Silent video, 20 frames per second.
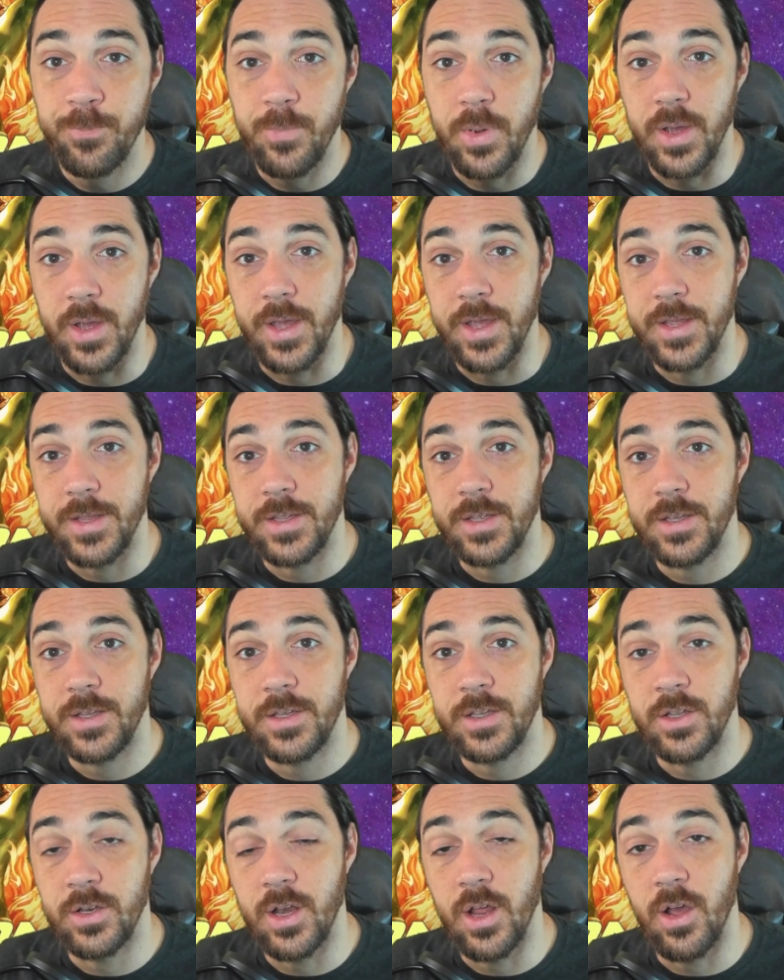but
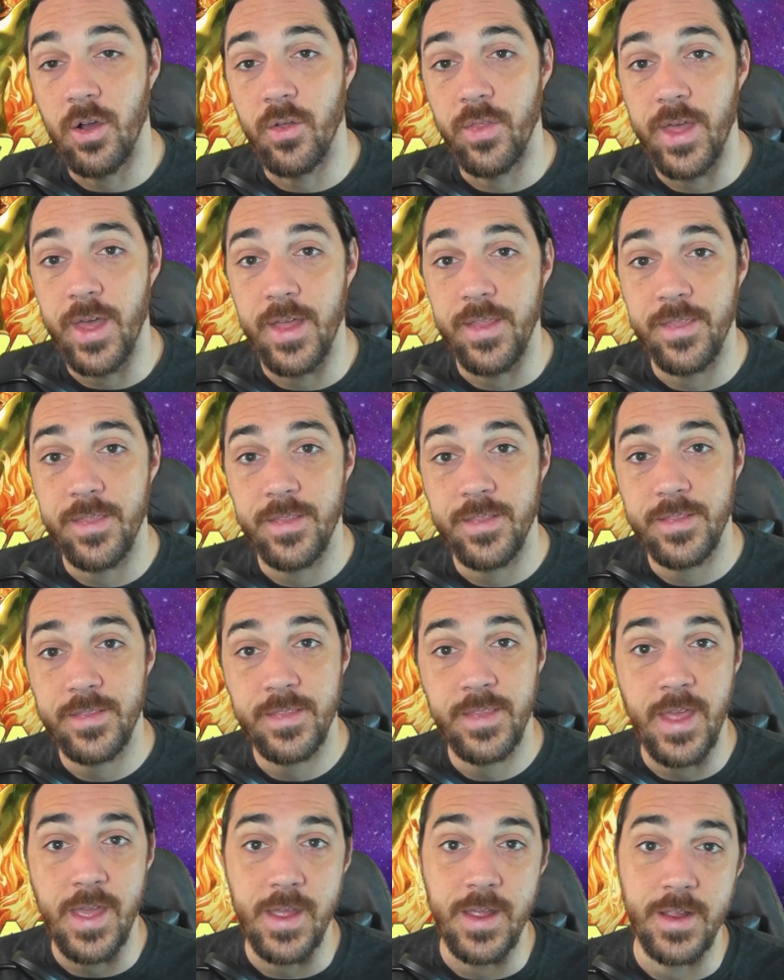you know that
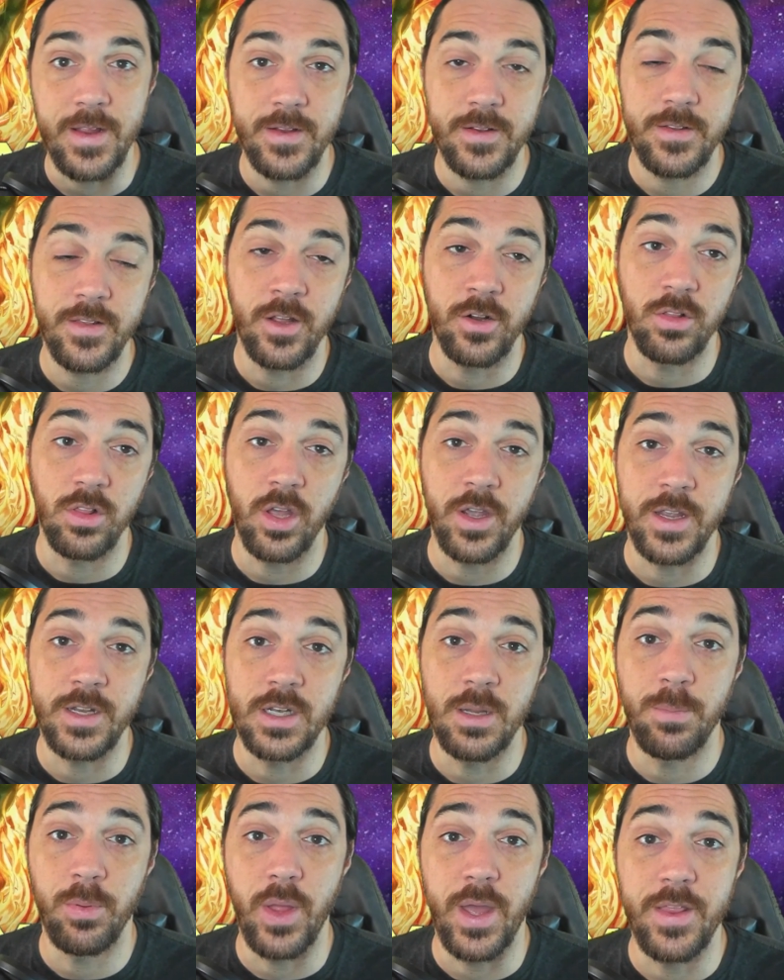they're
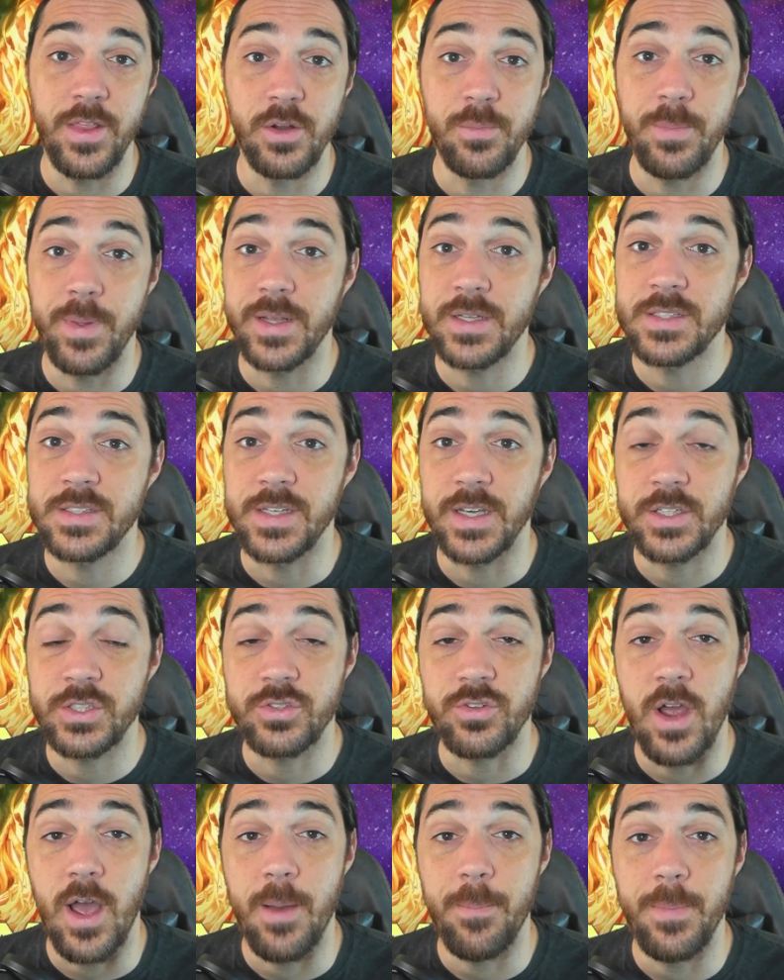looking to play their big
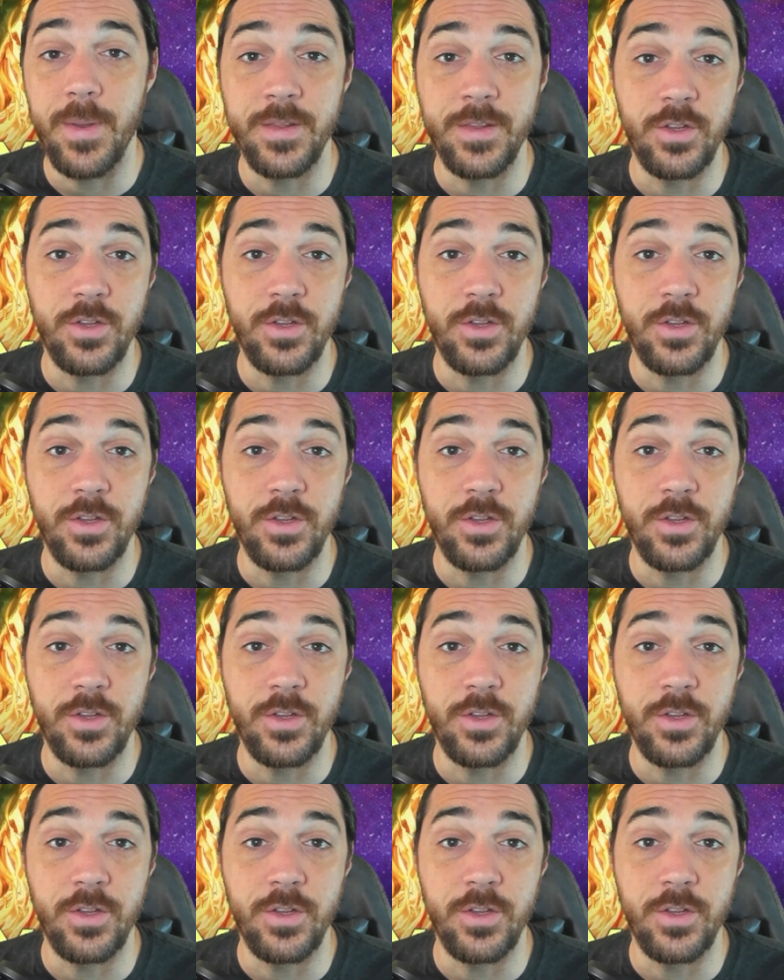6 drop,